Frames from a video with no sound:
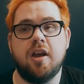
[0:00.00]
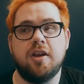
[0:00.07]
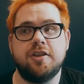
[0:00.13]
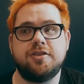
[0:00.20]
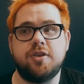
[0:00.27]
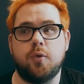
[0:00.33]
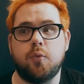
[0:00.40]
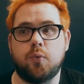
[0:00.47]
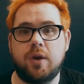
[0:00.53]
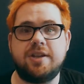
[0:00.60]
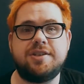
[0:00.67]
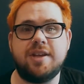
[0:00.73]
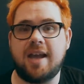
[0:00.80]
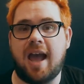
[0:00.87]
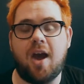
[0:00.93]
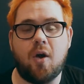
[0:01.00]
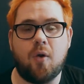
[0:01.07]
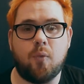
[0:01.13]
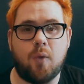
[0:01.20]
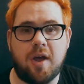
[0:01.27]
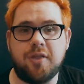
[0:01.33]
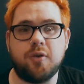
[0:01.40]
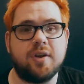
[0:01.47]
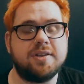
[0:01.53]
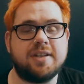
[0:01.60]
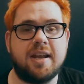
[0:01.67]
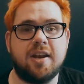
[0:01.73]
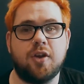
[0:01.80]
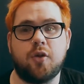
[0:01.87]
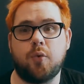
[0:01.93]
So reaching out, whether it's
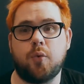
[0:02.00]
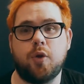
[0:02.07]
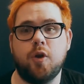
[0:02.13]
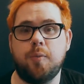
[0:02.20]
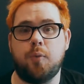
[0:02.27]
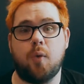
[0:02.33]
in a group,